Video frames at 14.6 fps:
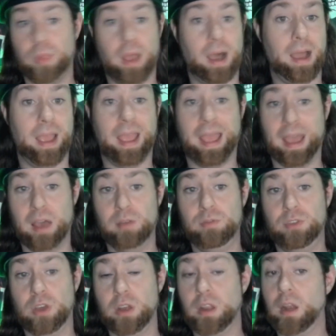I have
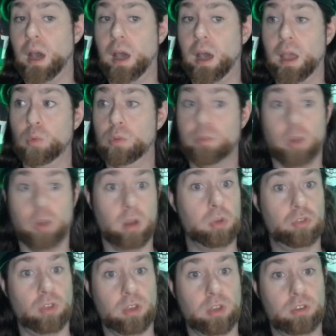done it. I would very
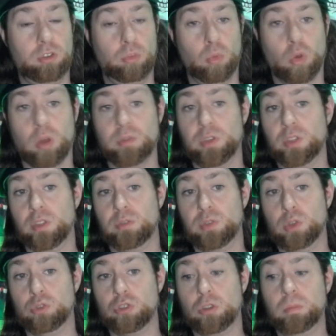much like to do more of it in the
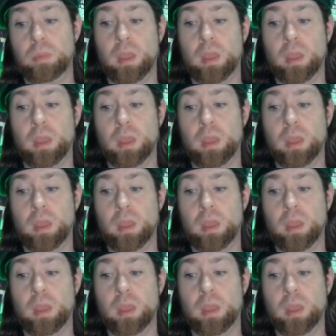future,